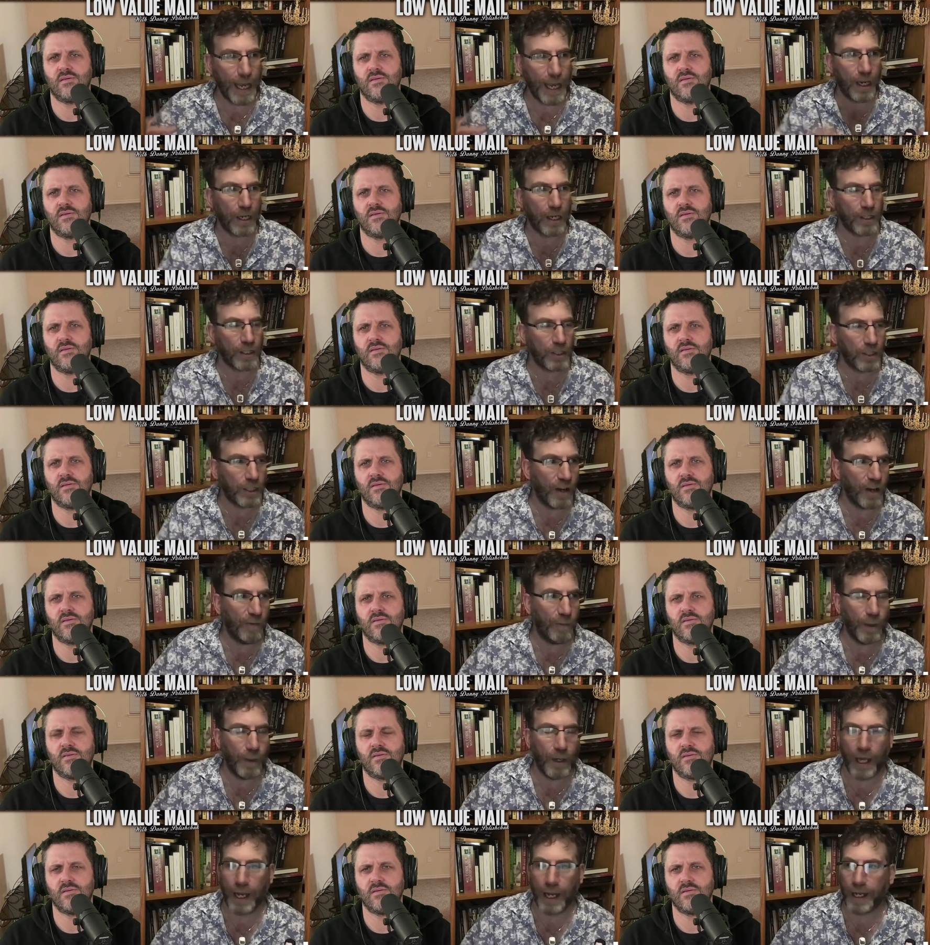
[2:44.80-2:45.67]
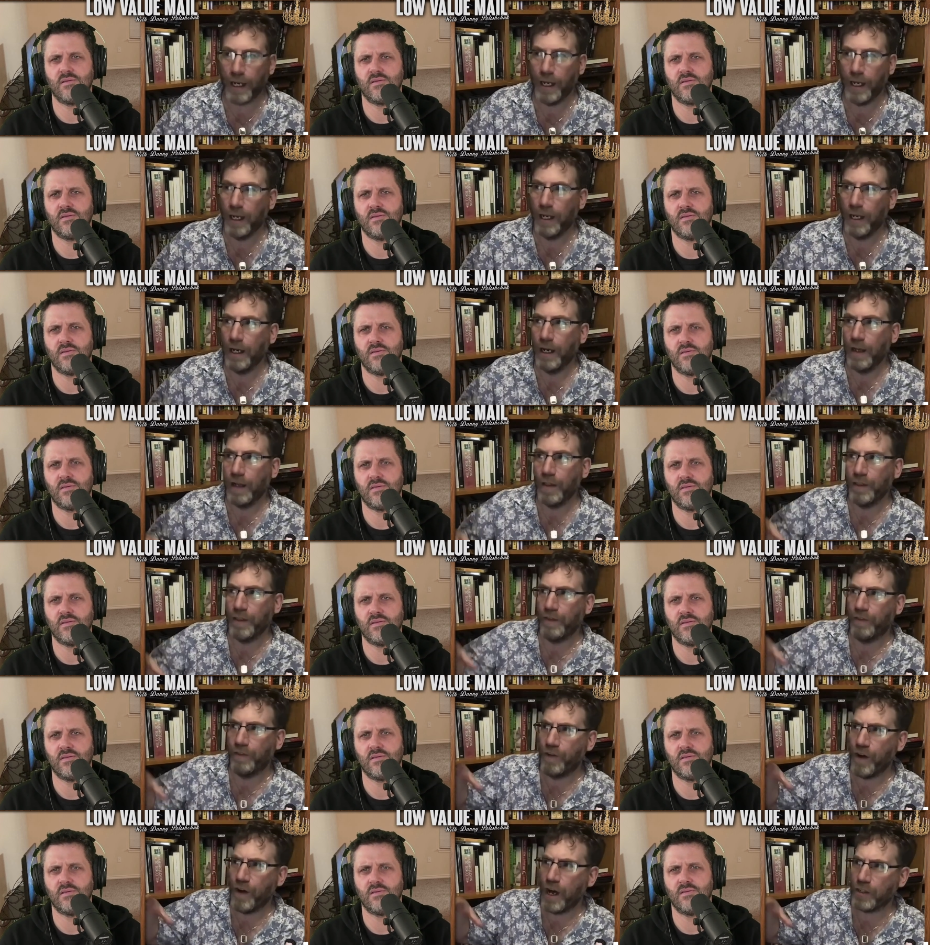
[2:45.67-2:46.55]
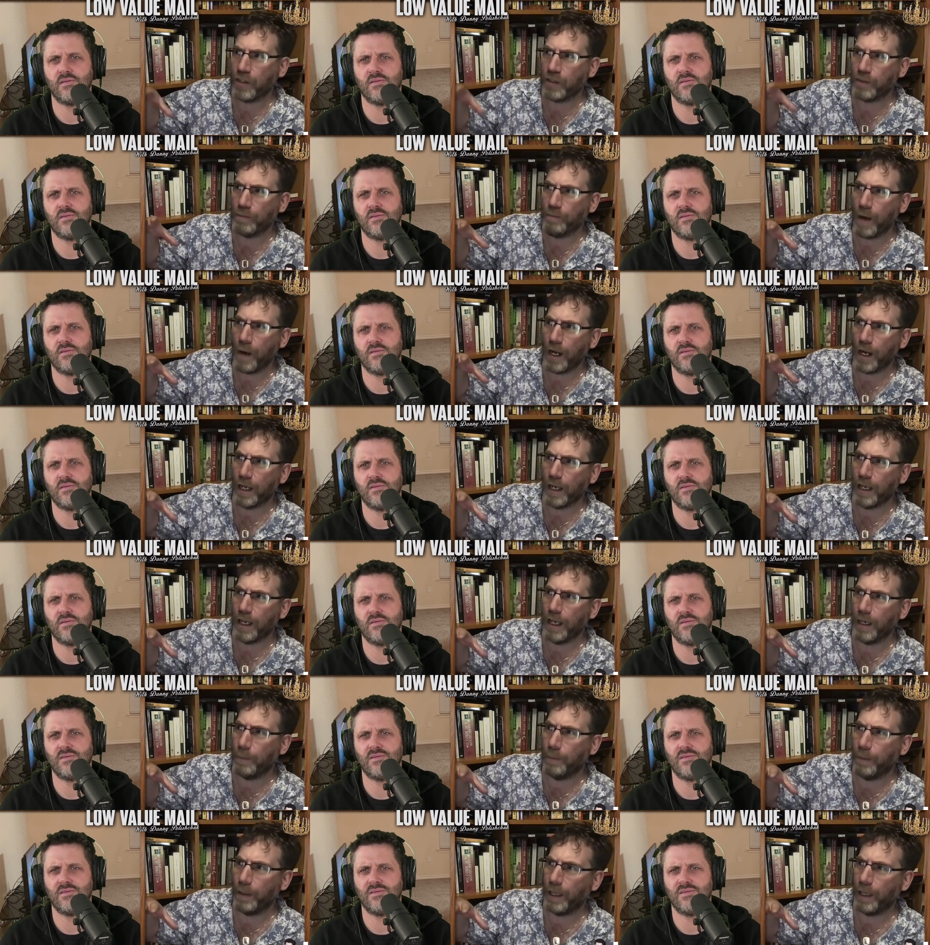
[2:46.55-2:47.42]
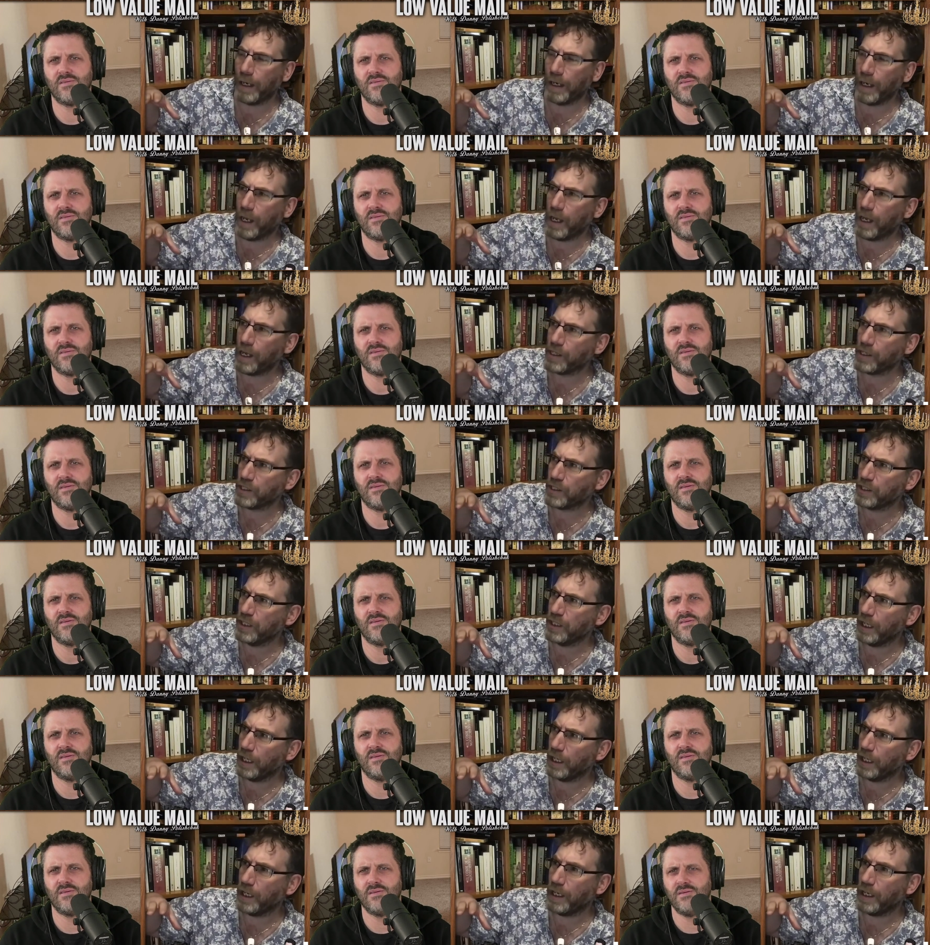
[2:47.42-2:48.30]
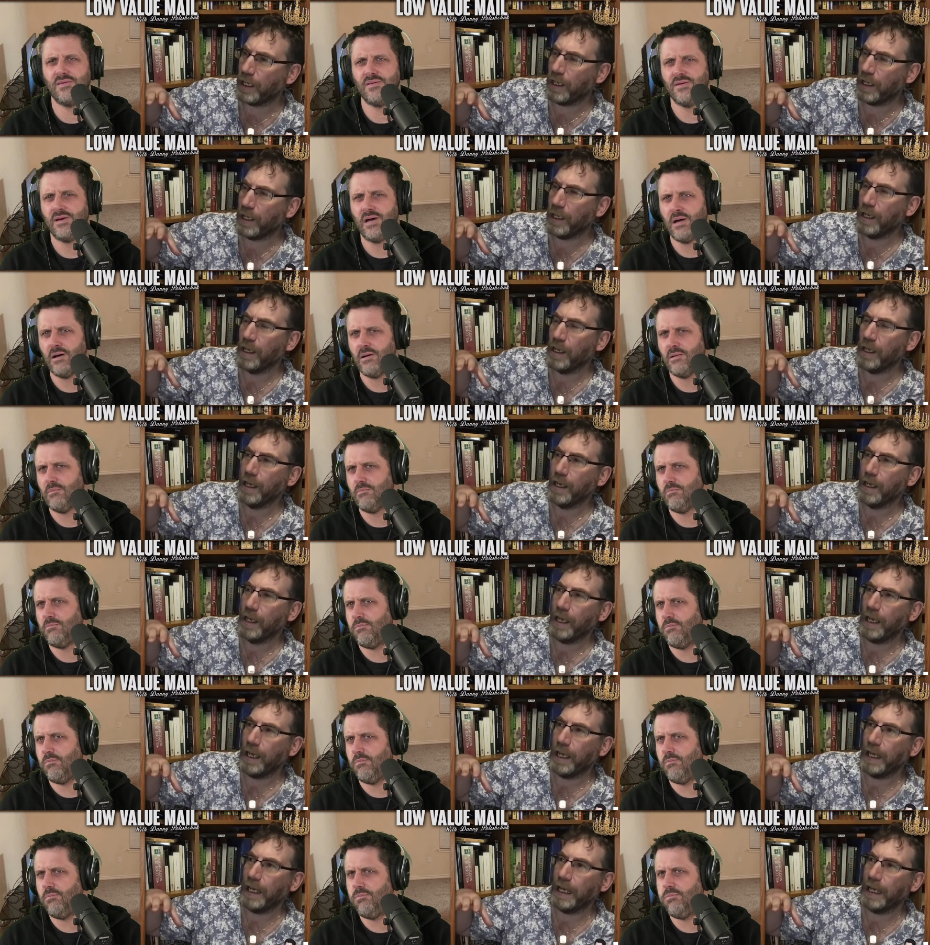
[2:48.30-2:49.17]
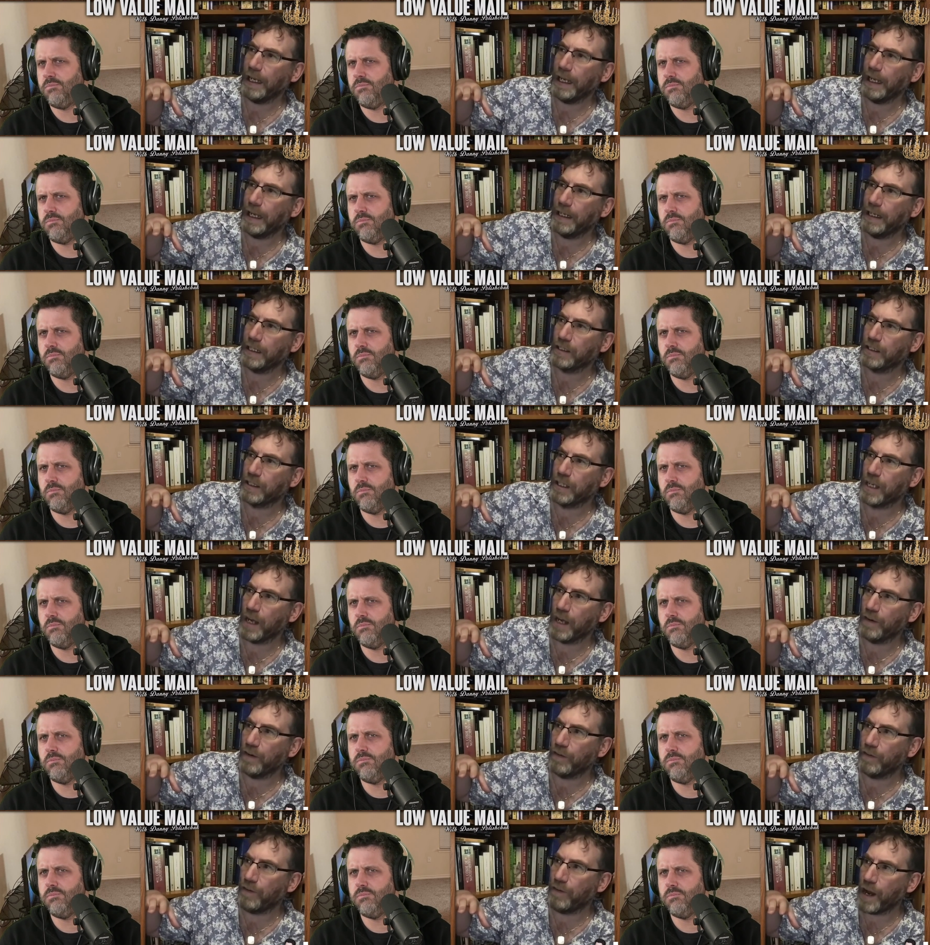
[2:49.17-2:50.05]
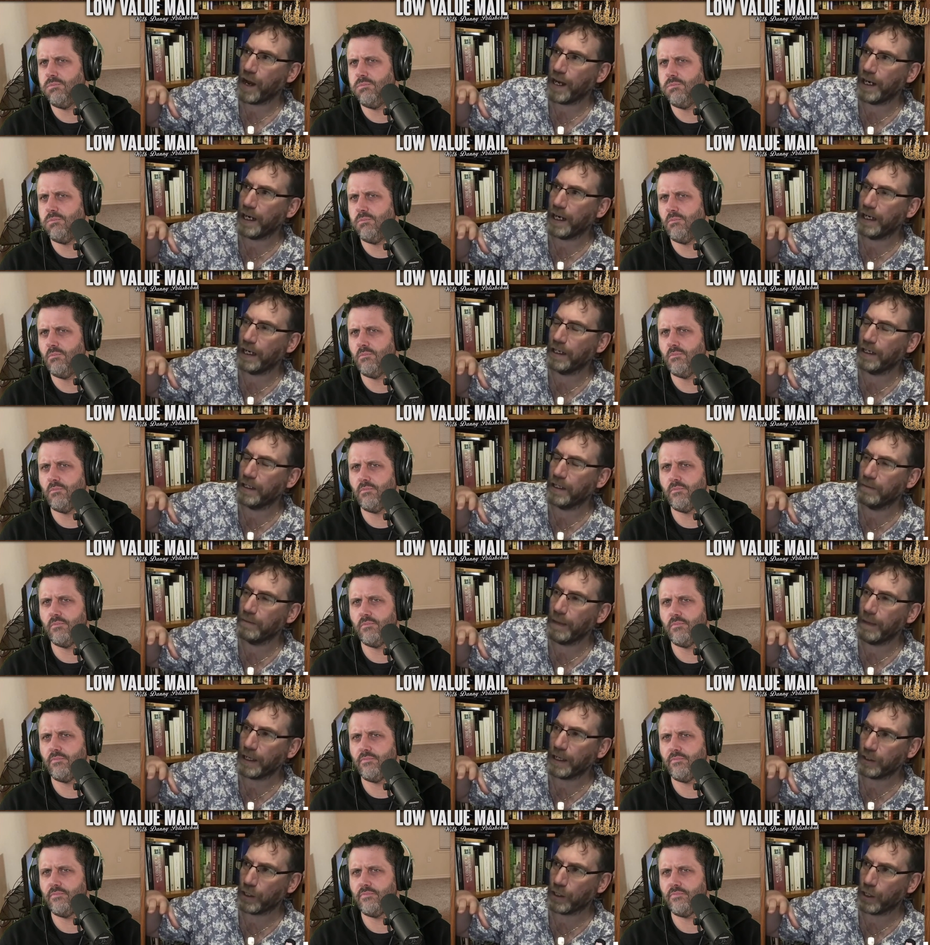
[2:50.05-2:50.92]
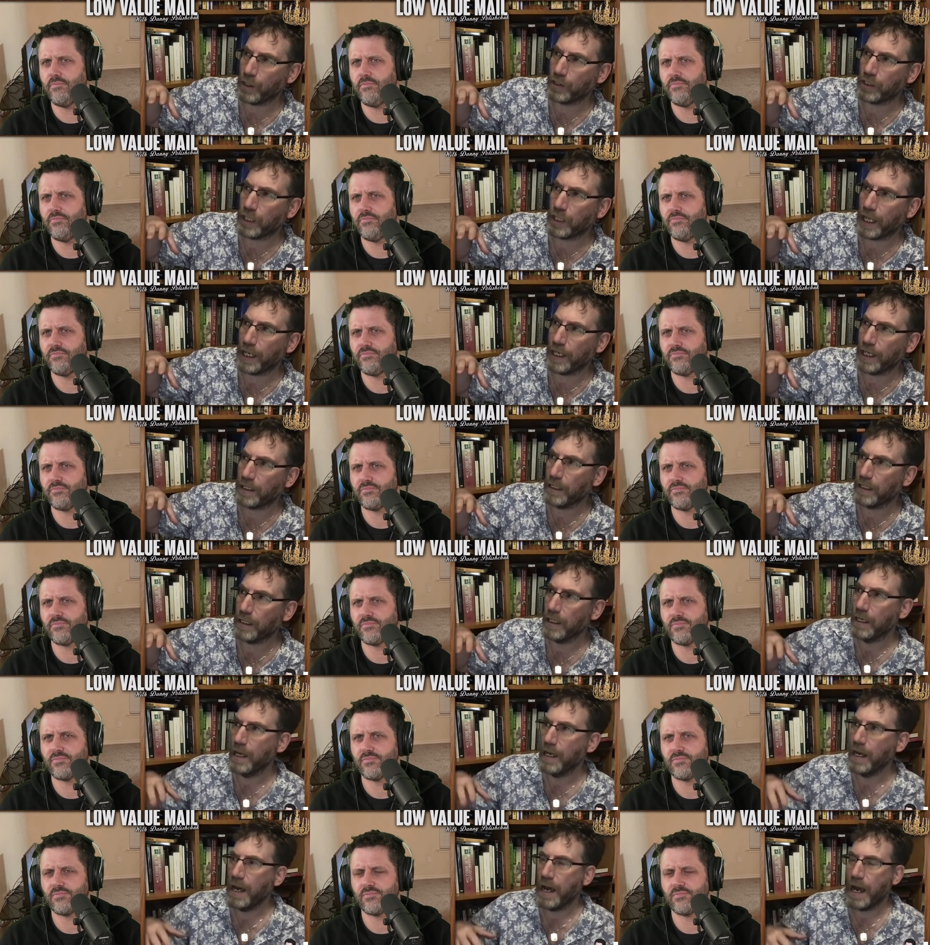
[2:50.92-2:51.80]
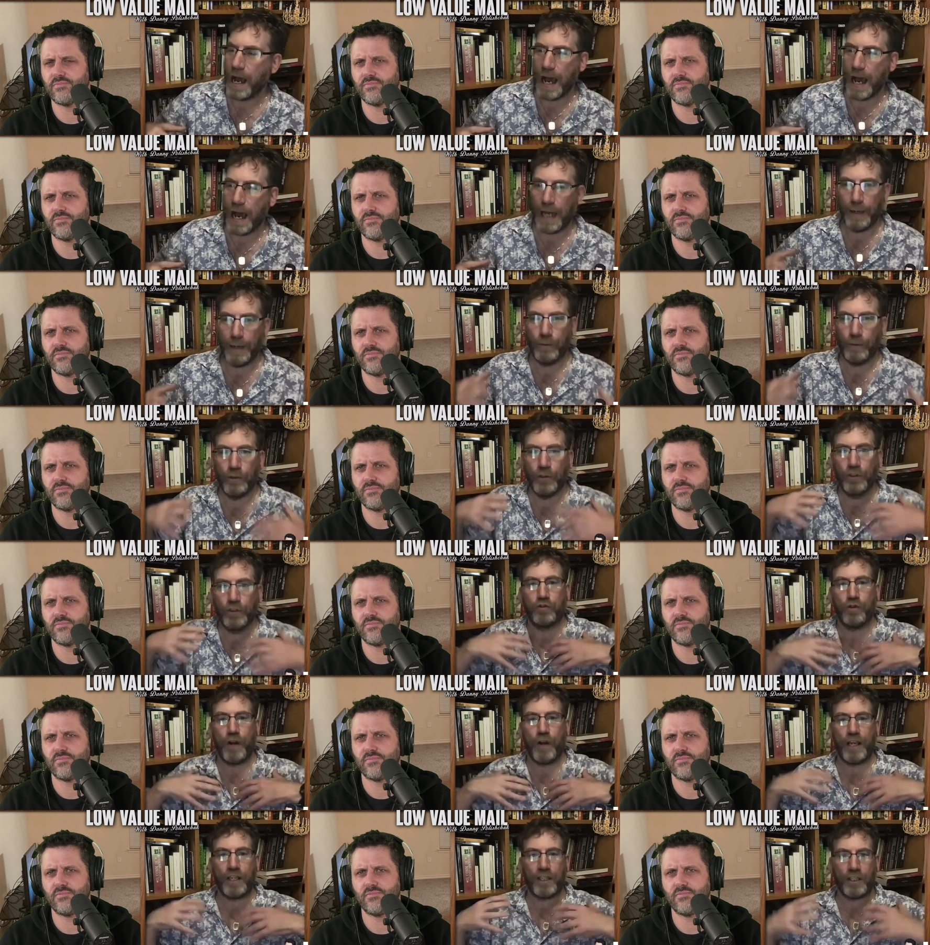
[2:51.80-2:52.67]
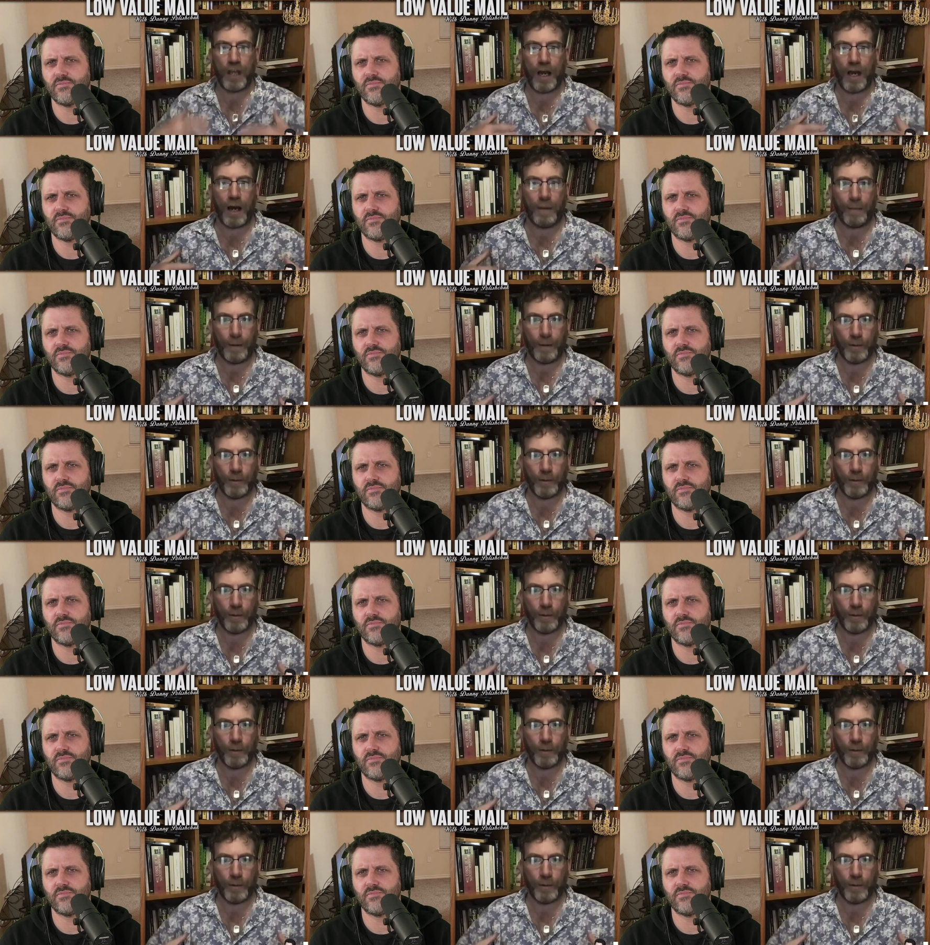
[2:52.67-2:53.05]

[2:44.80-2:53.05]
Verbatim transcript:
Speaker 1: kind of stuff. But like the first monkey appeared last year in, in, in his gunfight in Mexico State, and it was dressed up.